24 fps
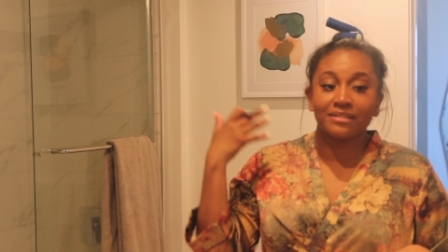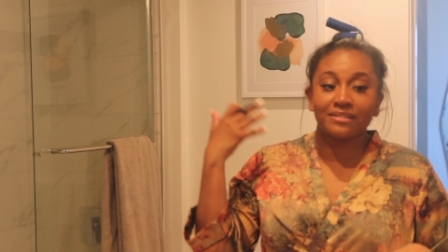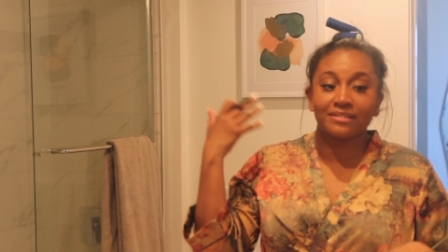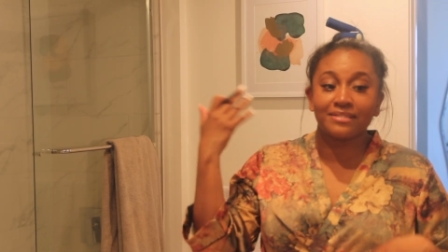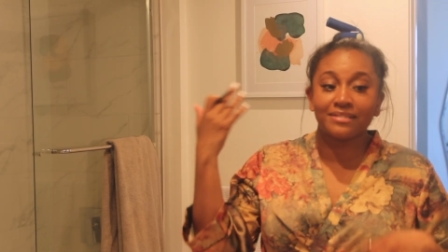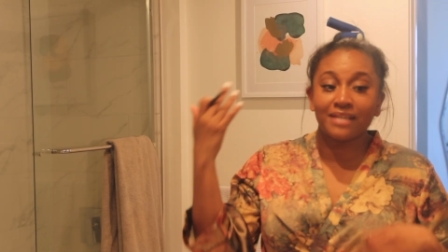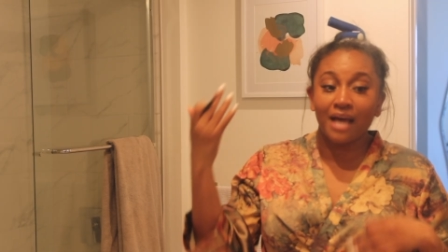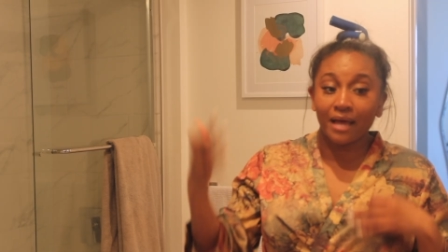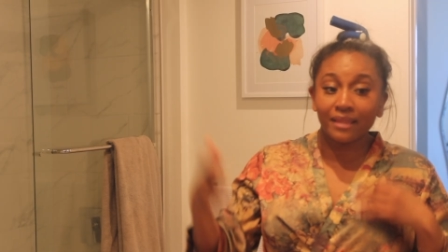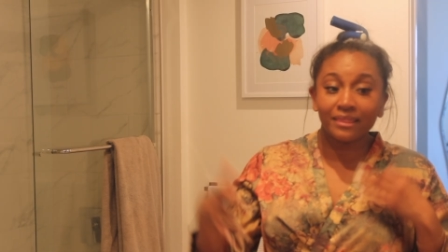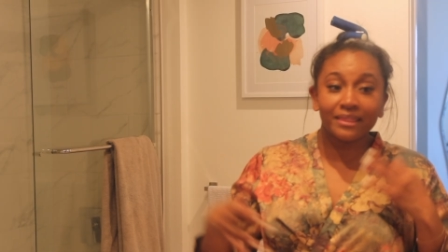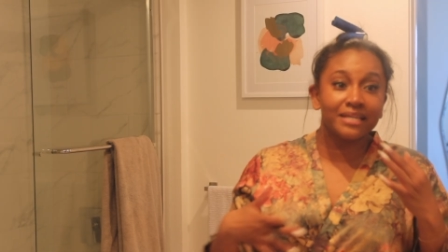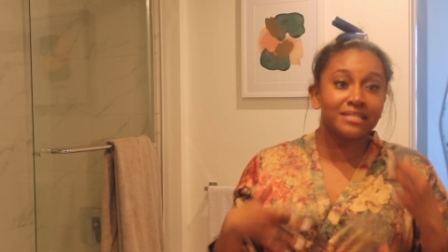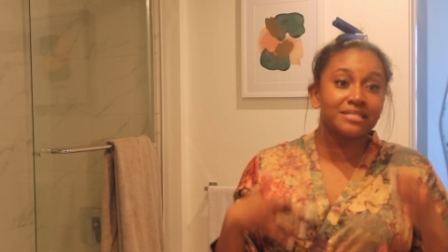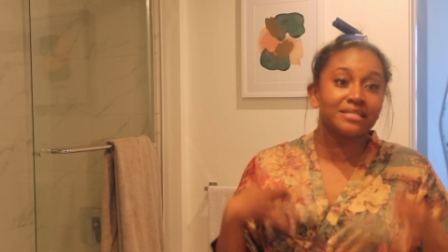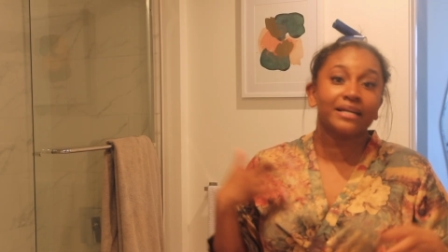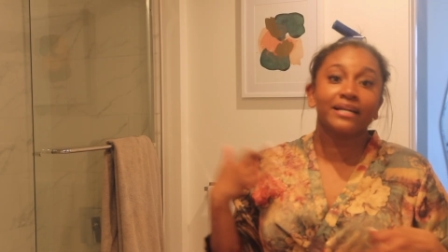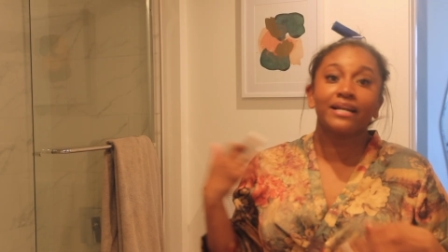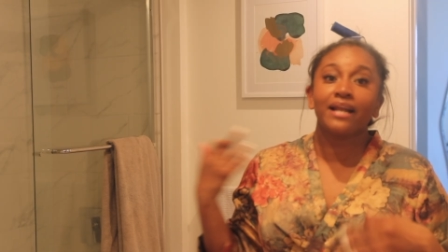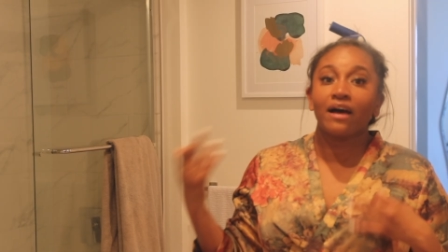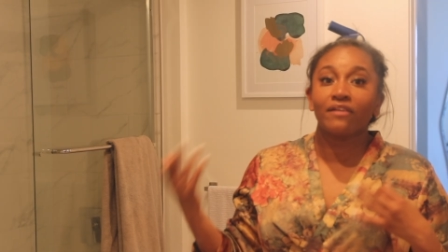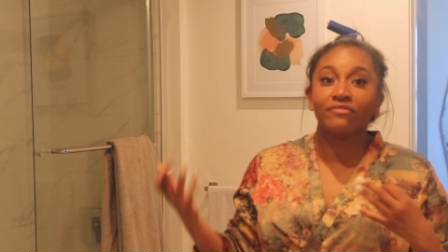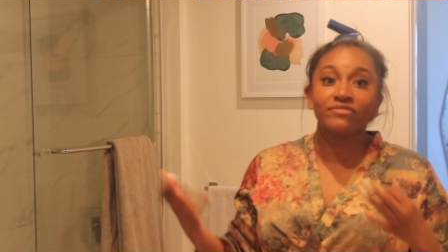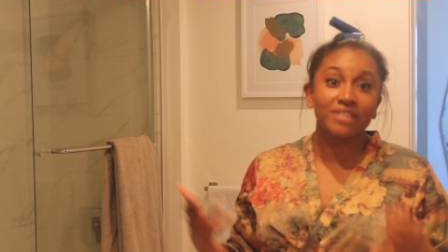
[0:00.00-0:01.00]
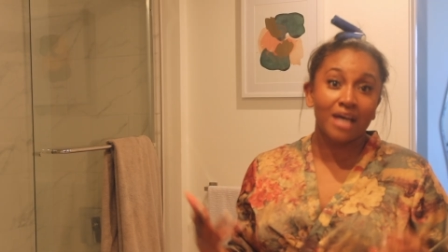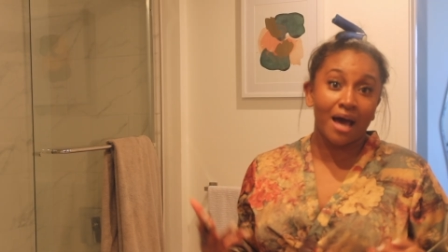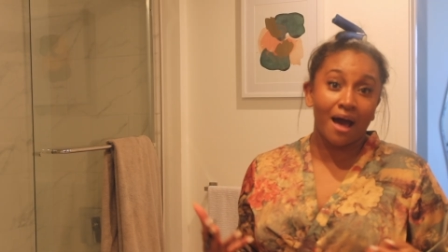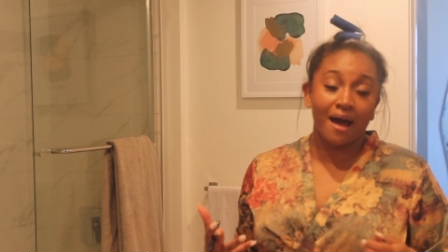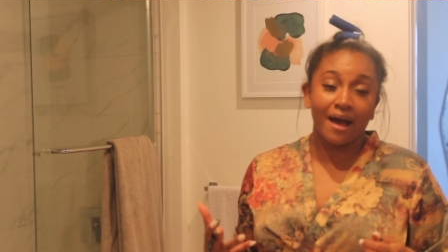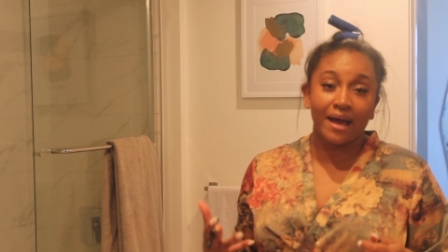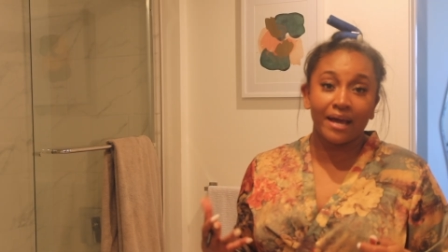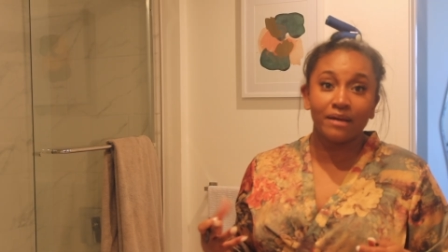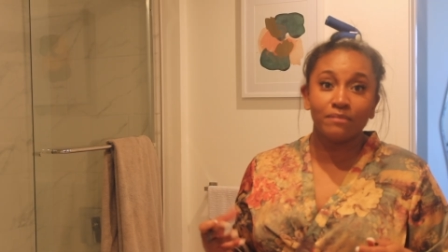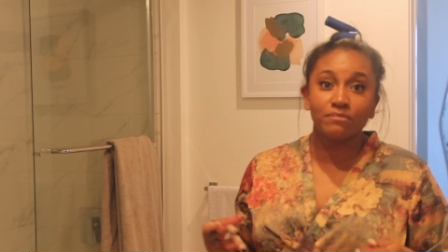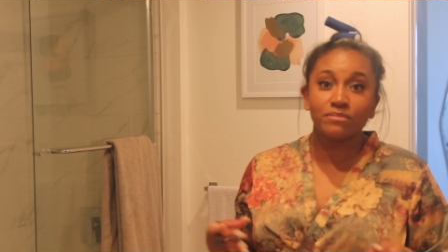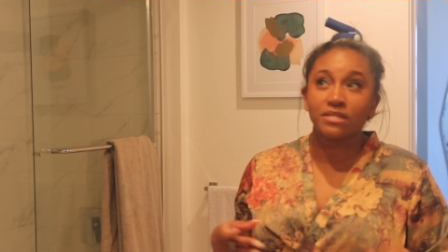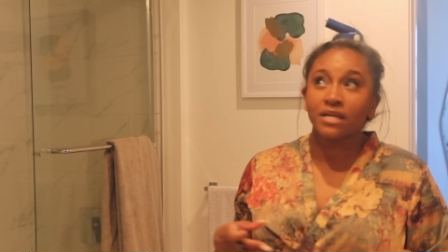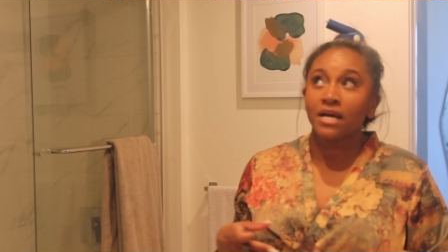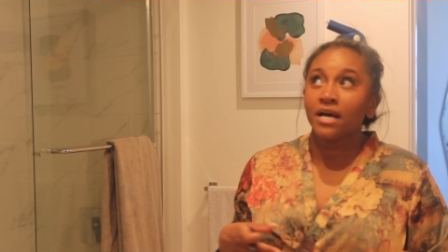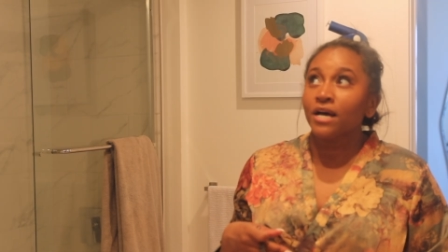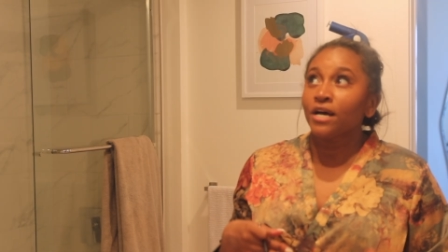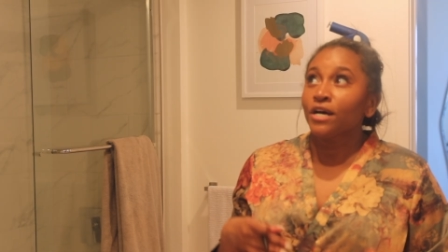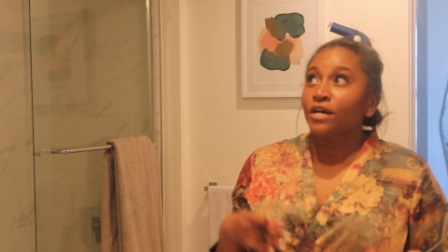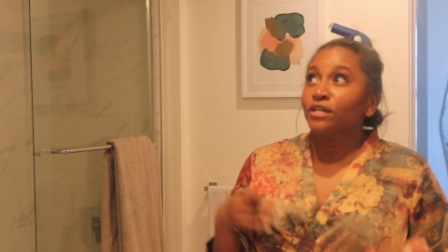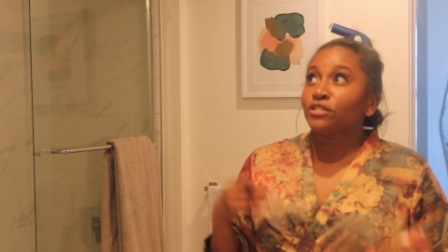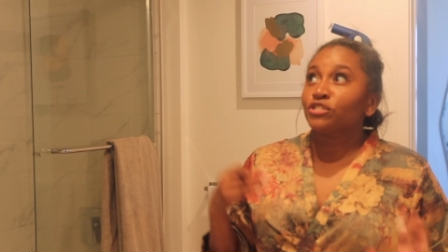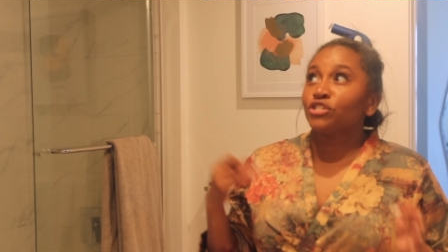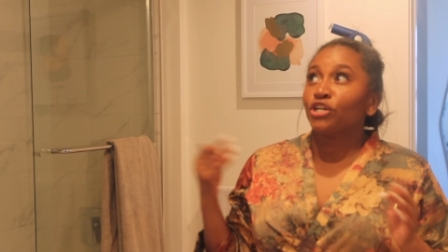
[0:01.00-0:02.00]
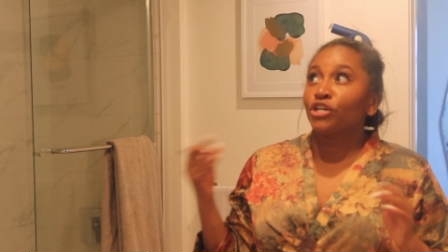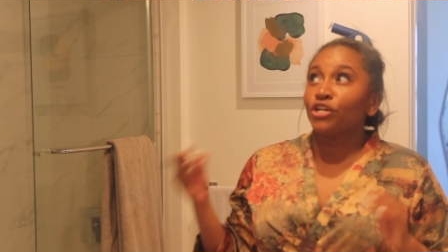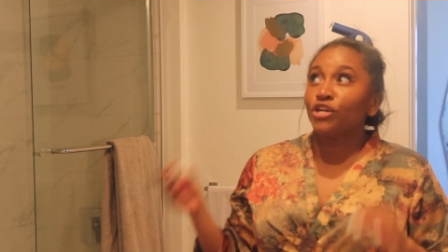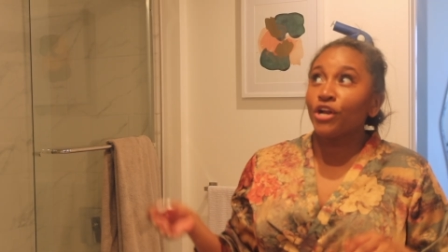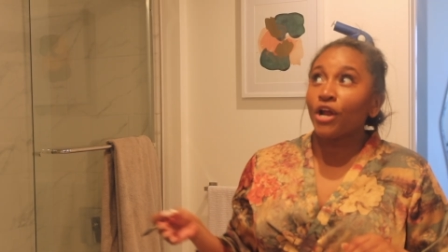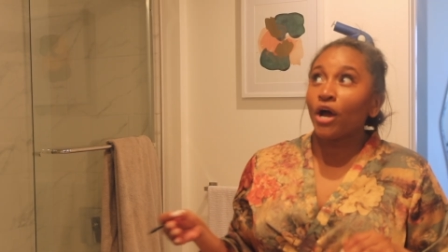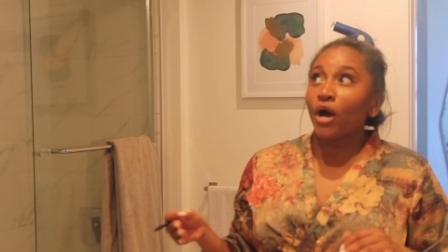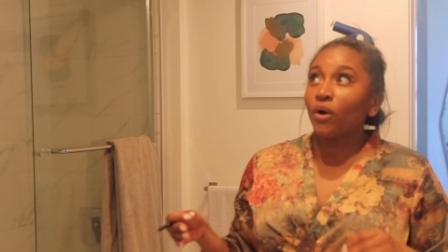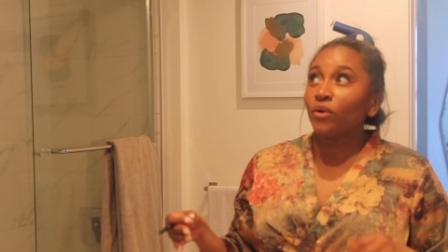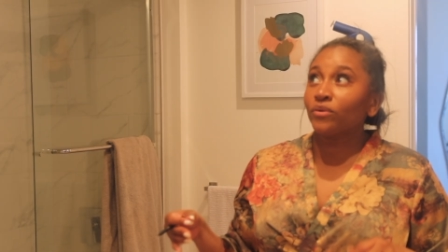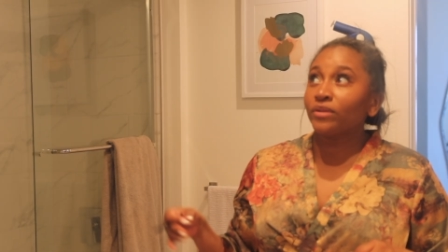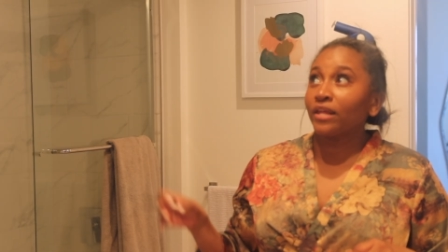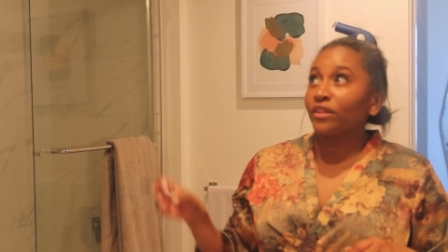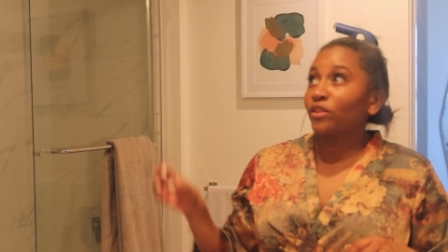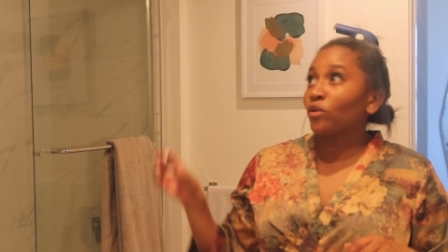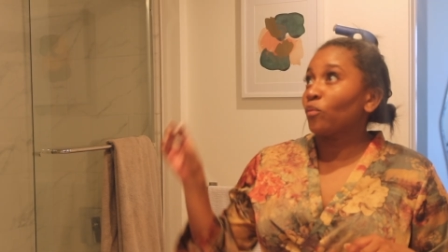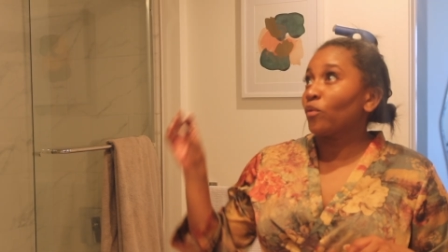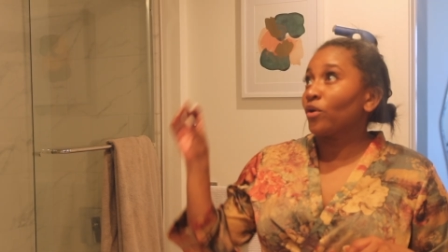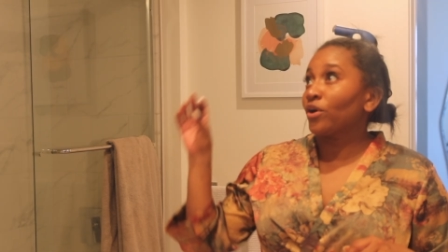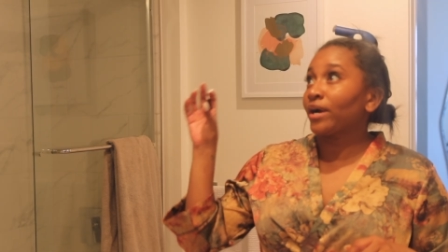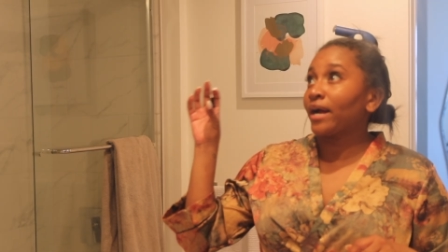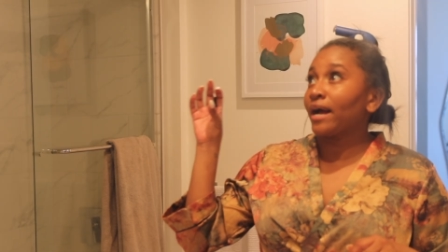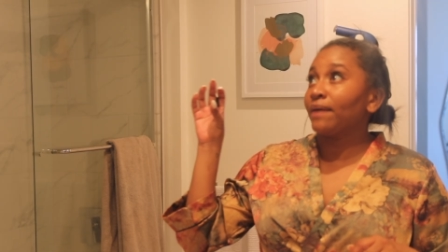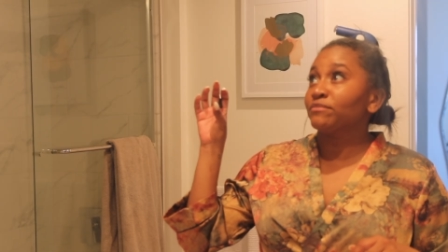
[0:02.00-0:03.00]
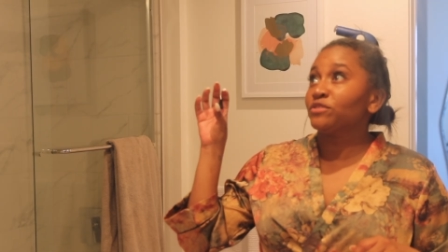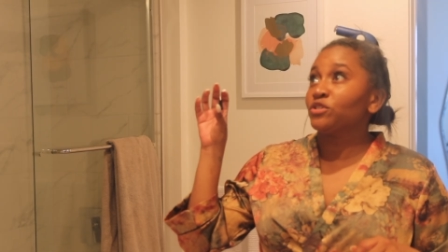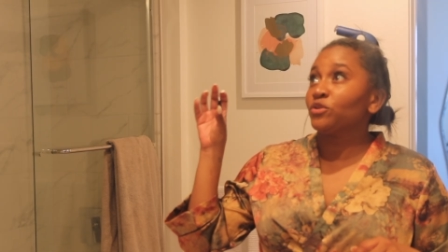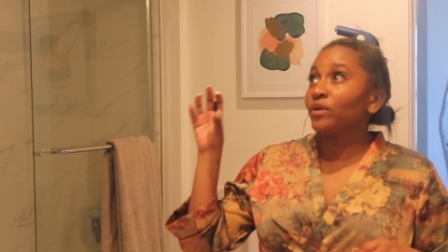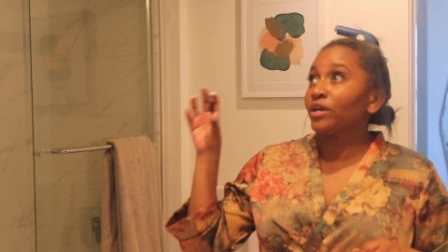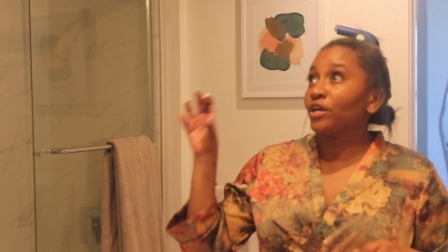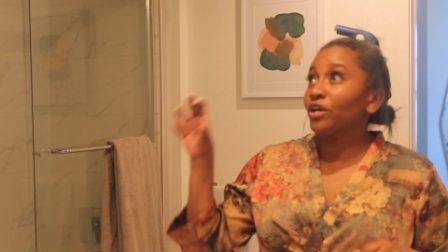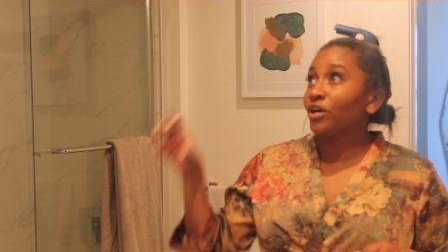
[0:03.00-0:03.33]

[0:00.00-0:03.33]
done this enough times to know that the work I'm doing